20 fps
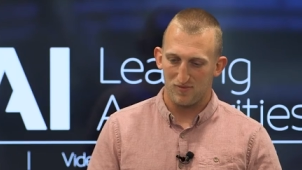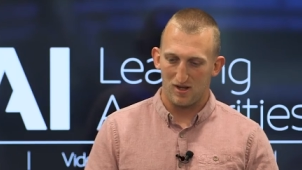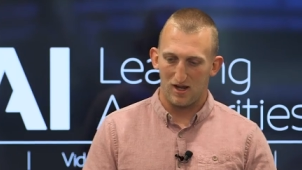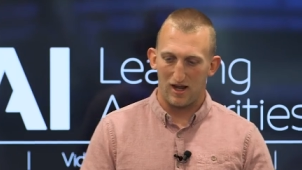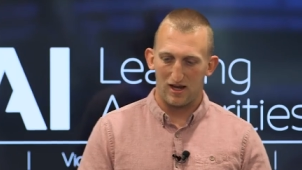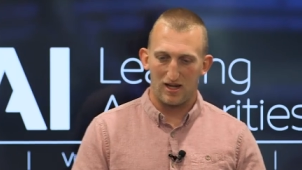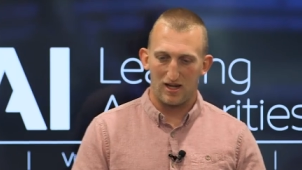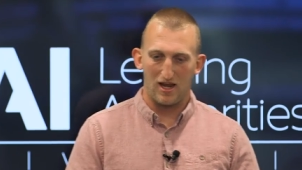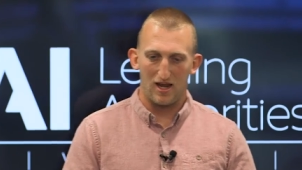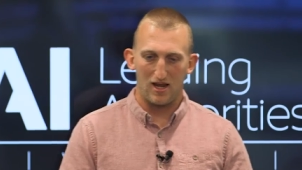
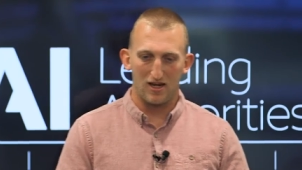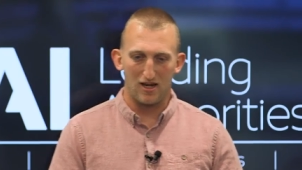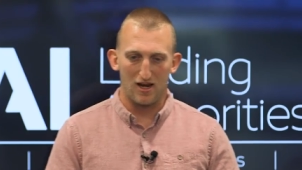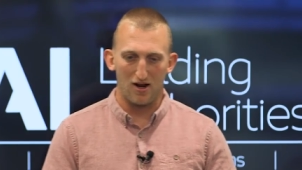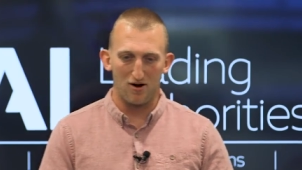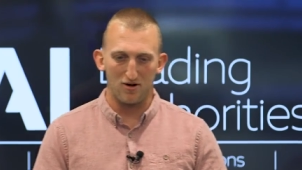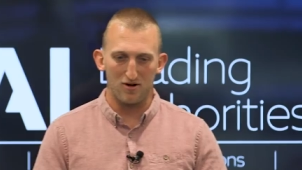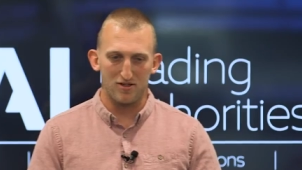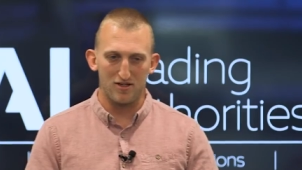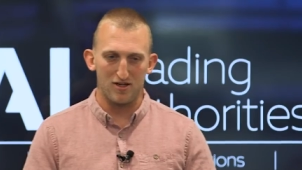I can
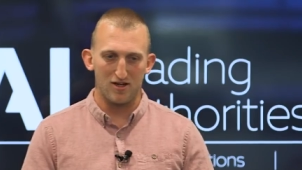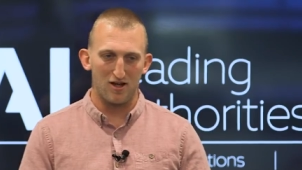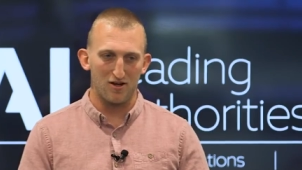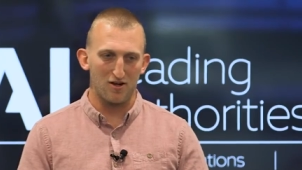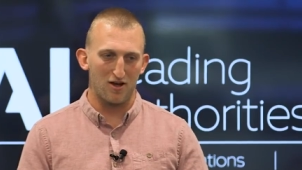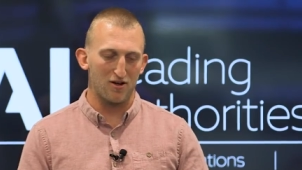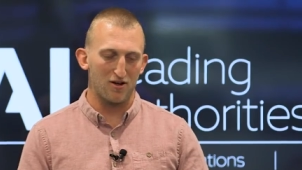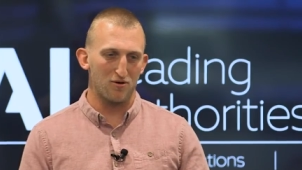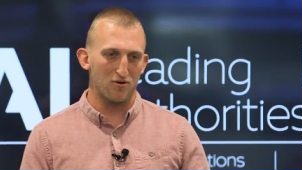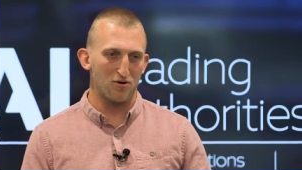guarantee, I,
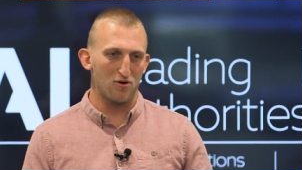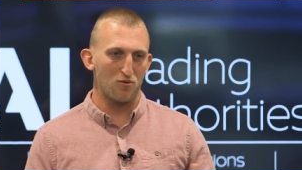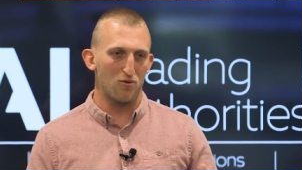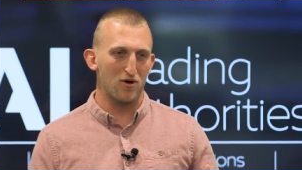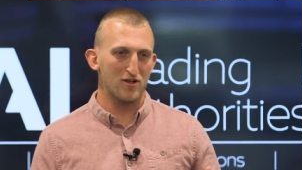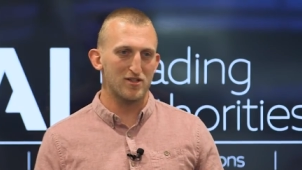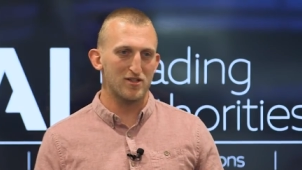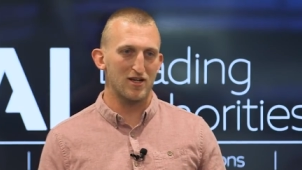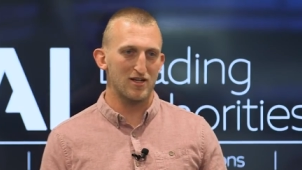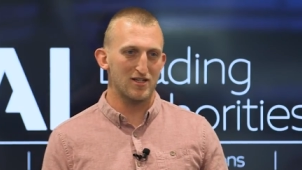I don't know
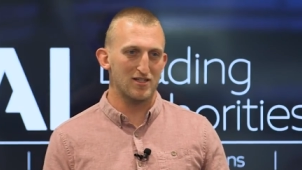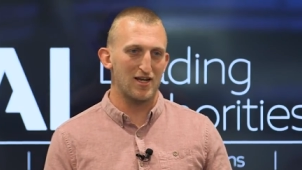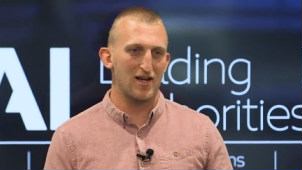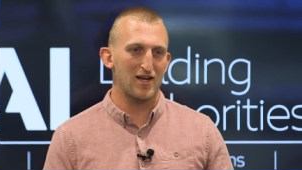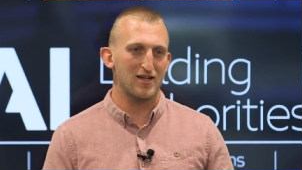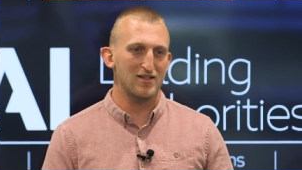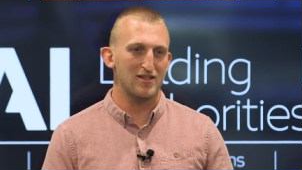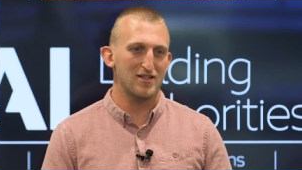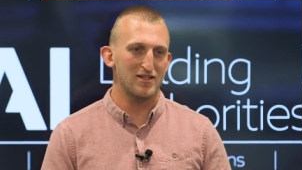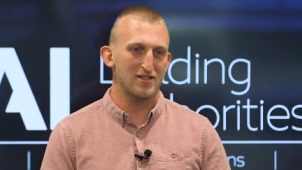what
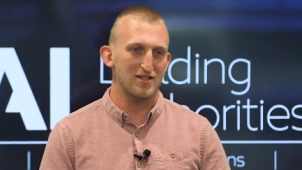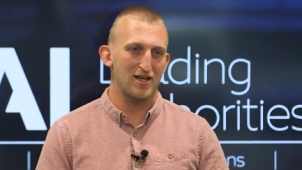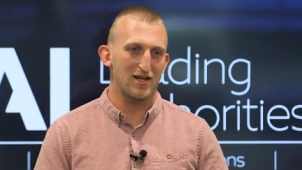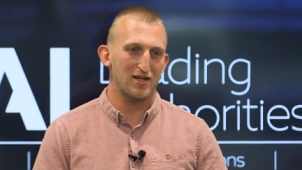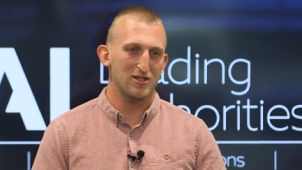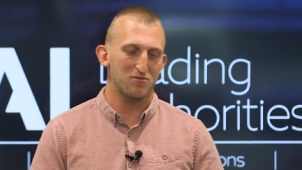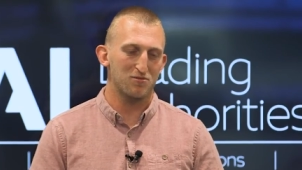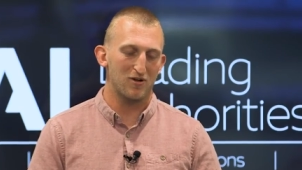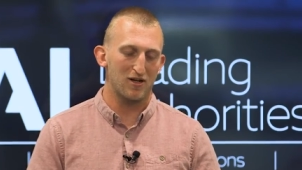exactly is next,